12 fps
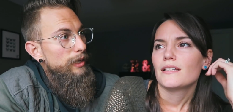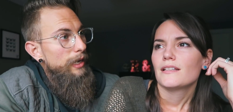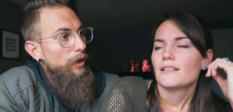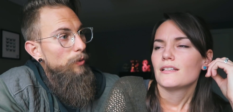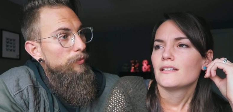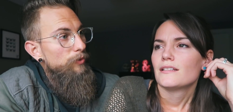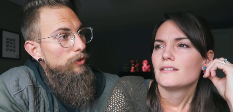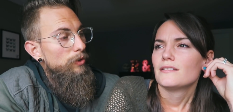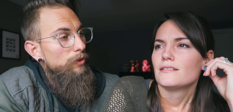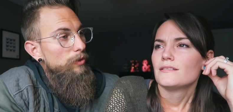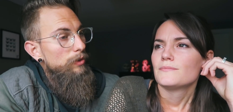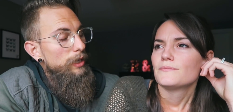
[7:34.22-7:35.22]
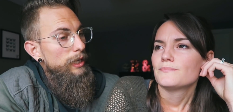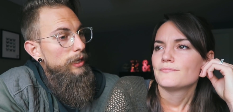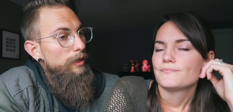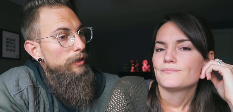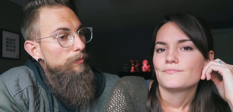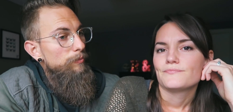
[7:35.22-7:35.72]
Speaker 1: helpful
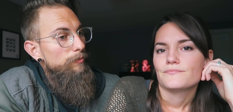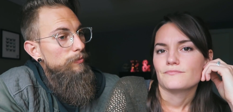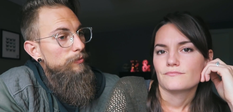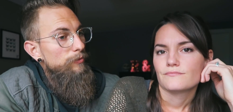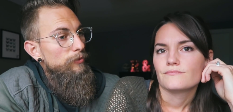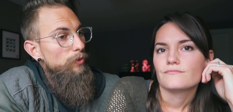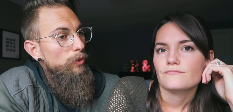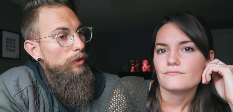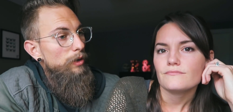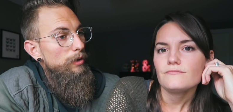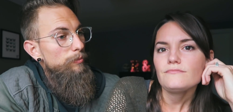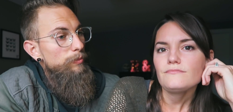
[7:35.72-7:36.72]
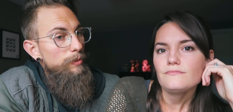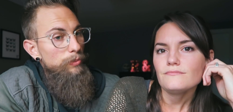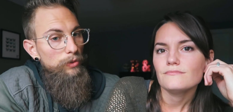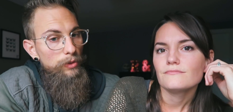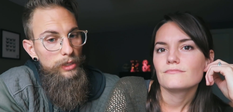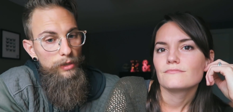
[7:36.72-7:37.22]
and for
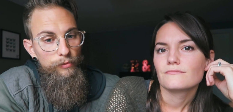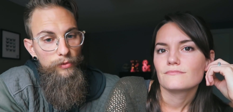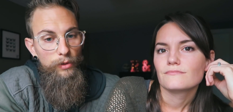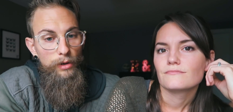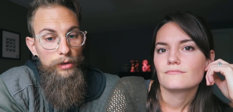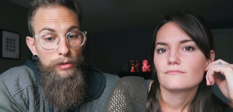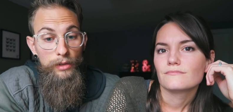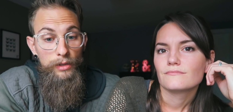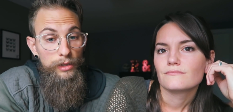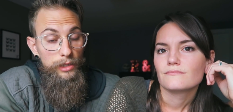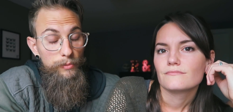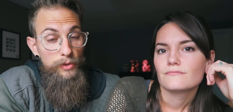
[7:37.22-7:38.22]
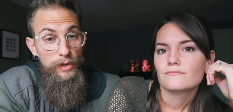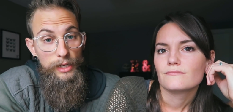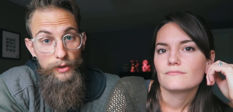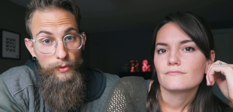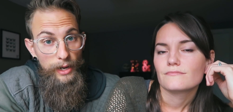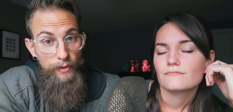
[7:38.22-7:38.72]
people looking for
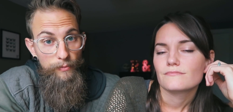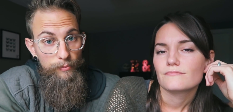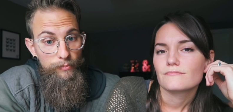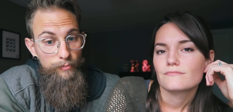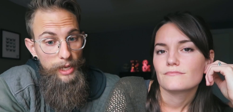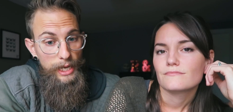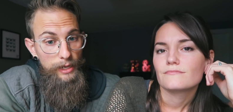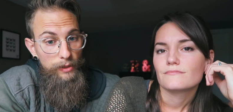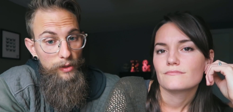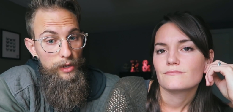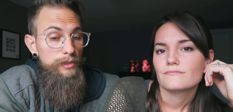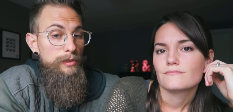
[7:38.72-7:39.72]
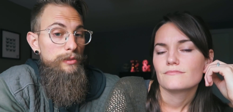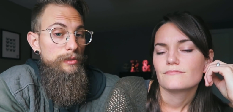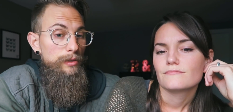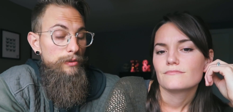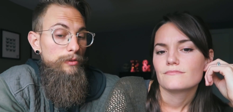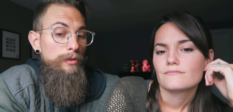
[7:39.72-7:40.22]
community around pain and loss.
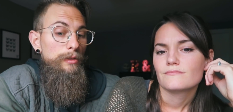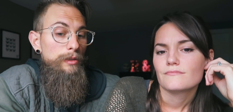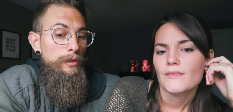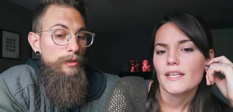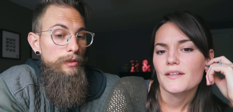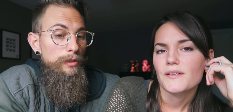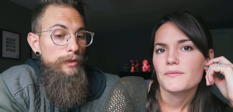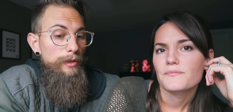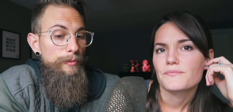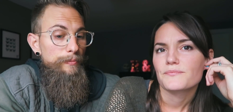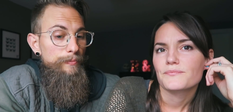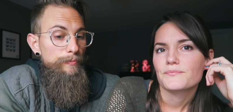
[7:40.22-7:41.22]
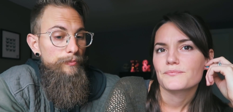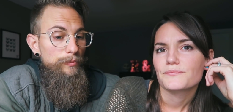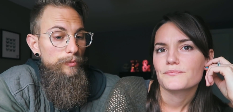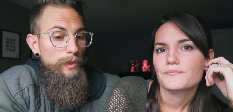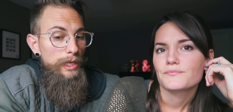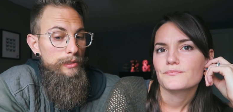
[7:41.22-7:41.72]
So yeah, um,
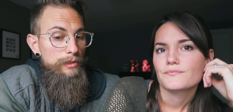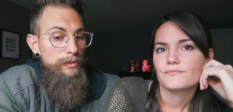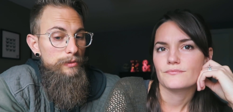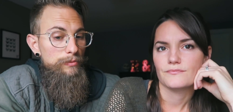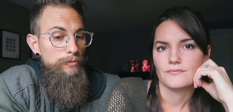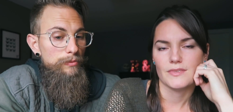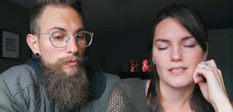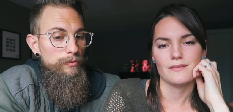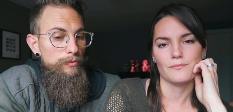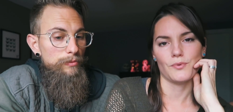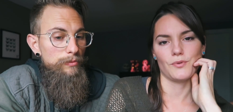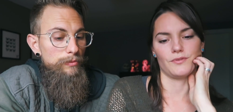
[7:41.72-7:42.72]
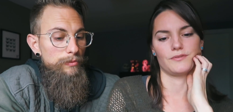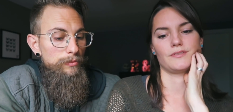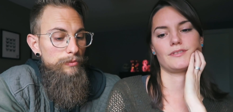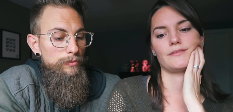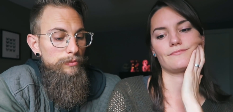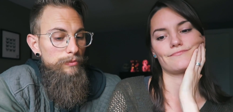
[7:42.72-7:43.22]
that's it's
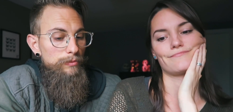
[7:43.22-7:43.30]
important.